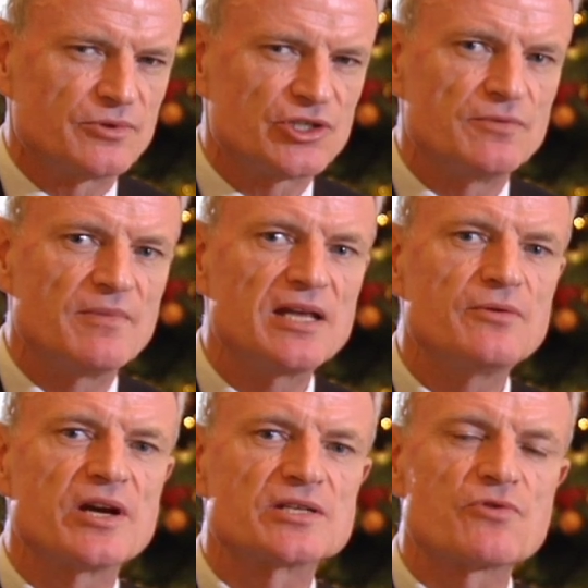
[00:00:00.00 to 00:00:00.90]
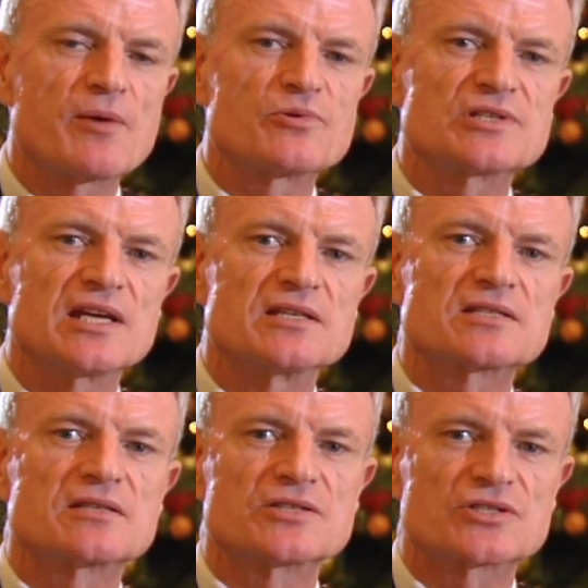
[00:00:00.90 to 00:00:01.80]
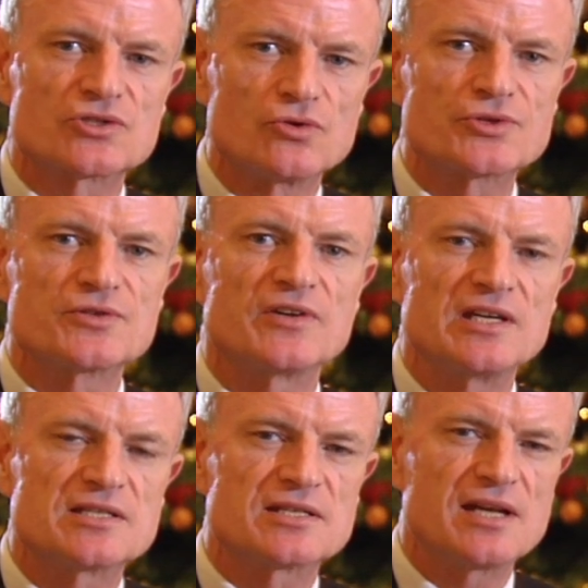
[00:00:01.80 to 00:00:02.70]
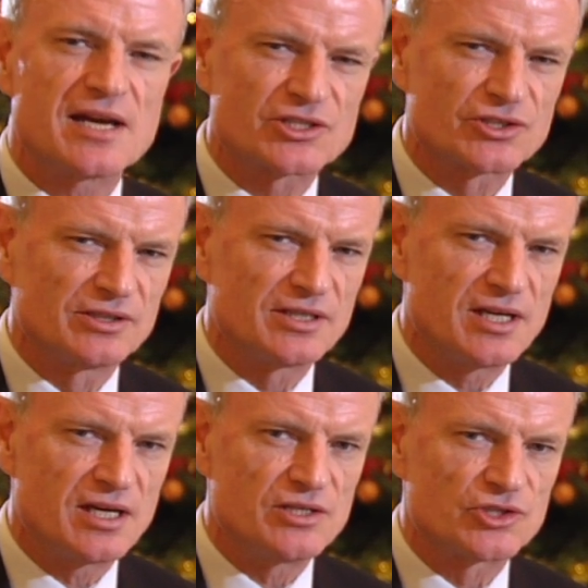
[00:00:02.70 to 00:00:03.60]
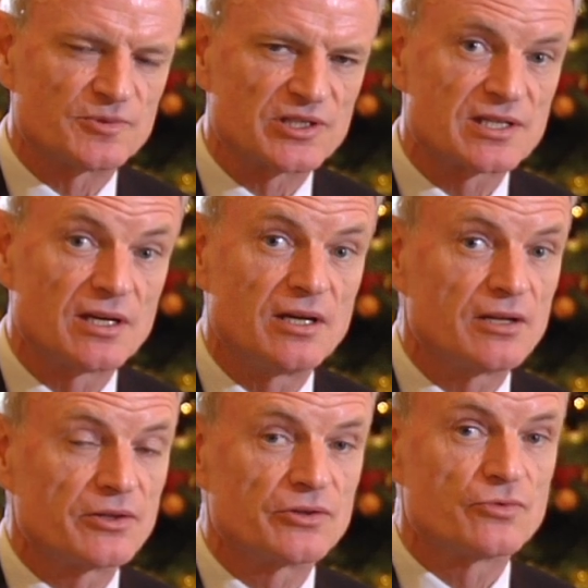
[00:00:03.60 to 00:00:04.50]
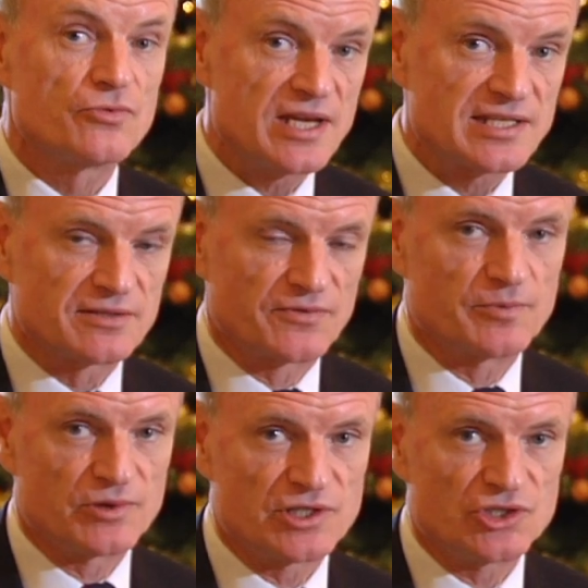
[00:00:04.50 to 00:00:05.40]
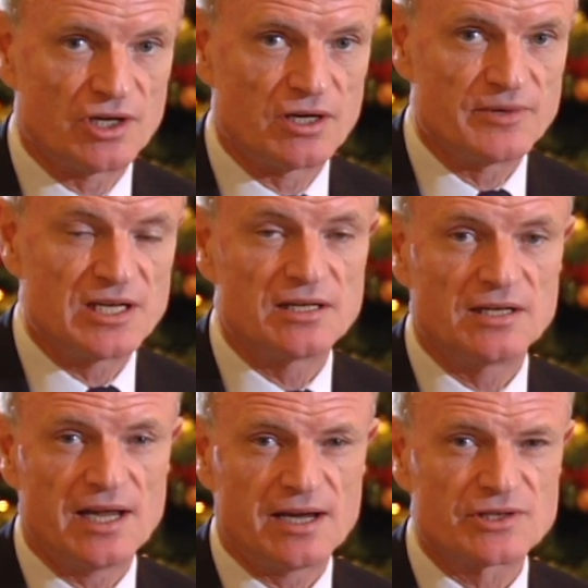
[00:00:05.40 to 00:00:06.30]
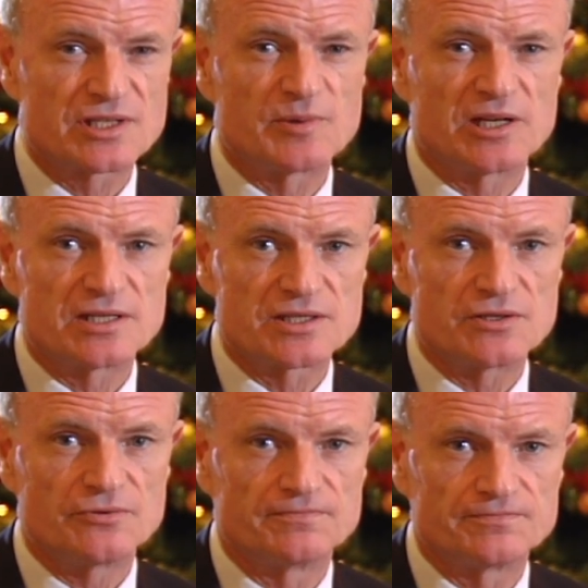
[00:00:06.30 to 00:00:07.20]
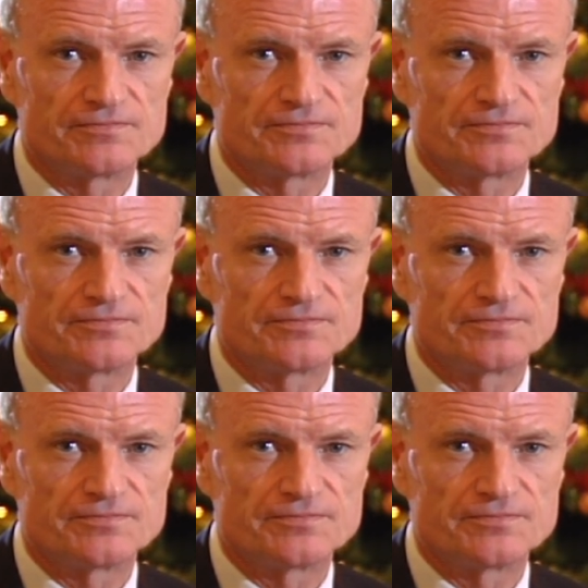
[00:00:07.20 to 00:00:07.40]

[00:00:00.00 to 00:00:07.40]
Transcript: which in many ways represents the sort of international engagement that the rest of the British Army now aspires to.